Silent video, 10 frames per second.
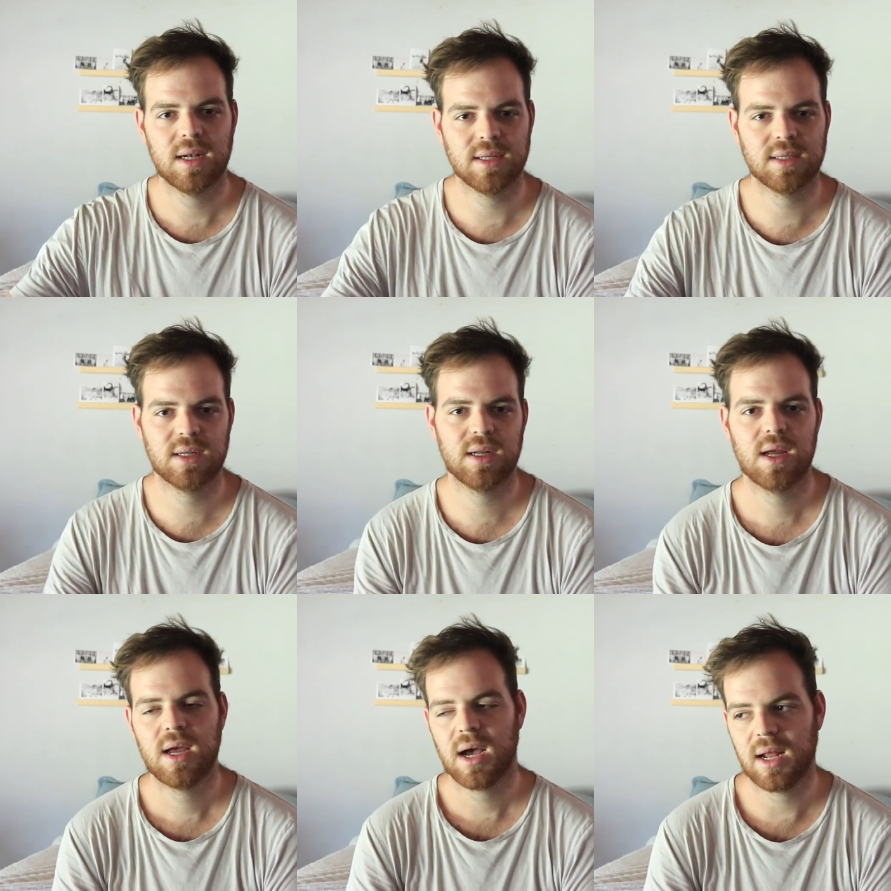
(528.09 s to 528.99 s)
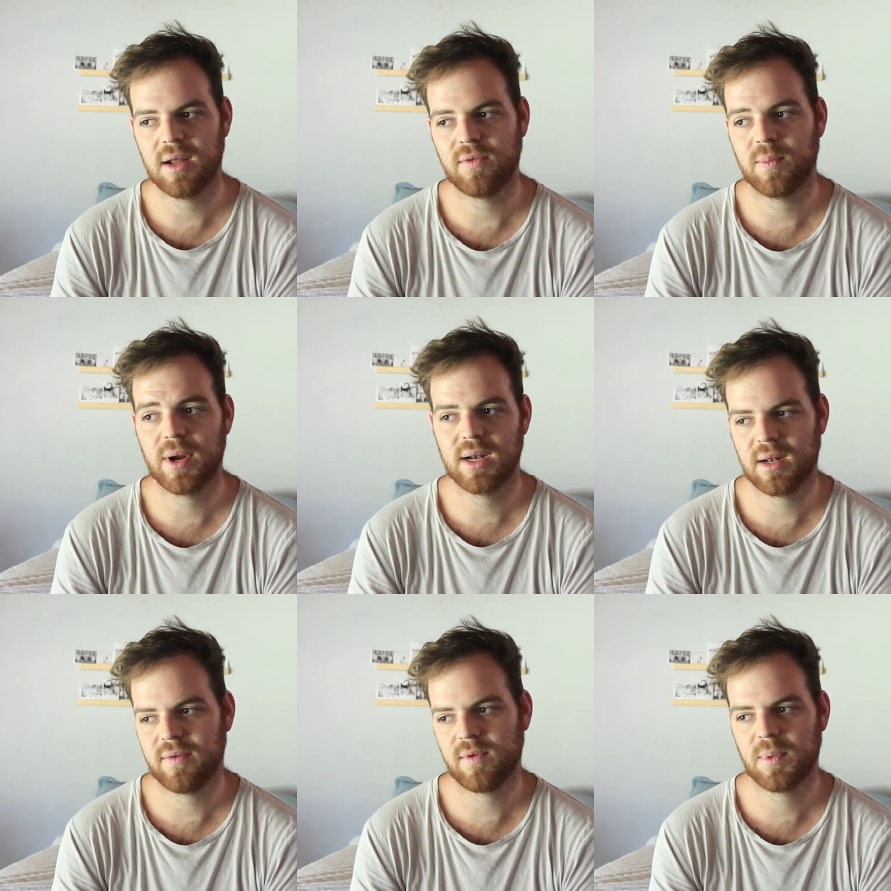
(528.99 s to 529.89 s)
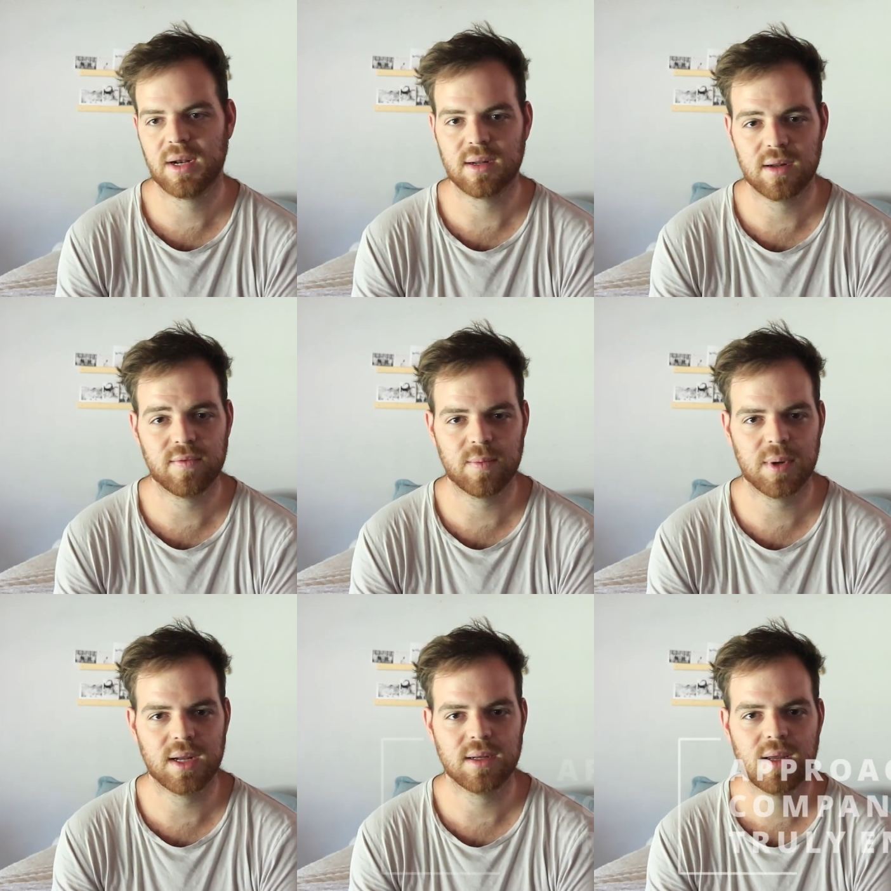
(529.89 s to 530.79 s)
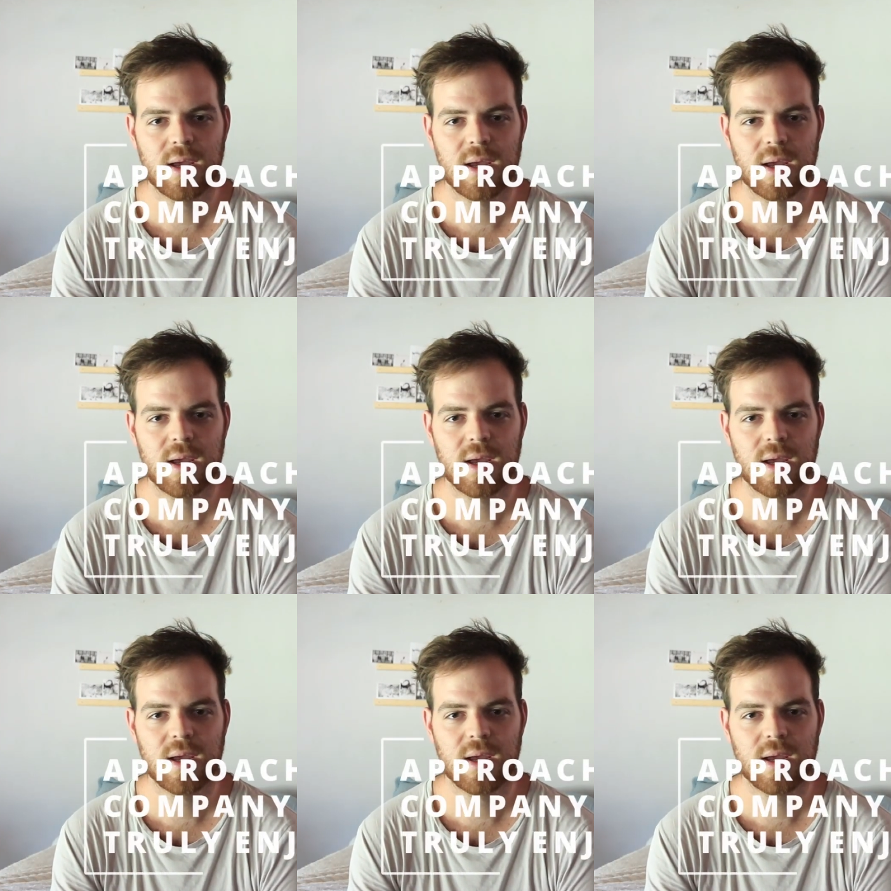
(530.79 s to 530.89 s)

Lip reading: listen, I love your brand, I love your brand, I love your brand.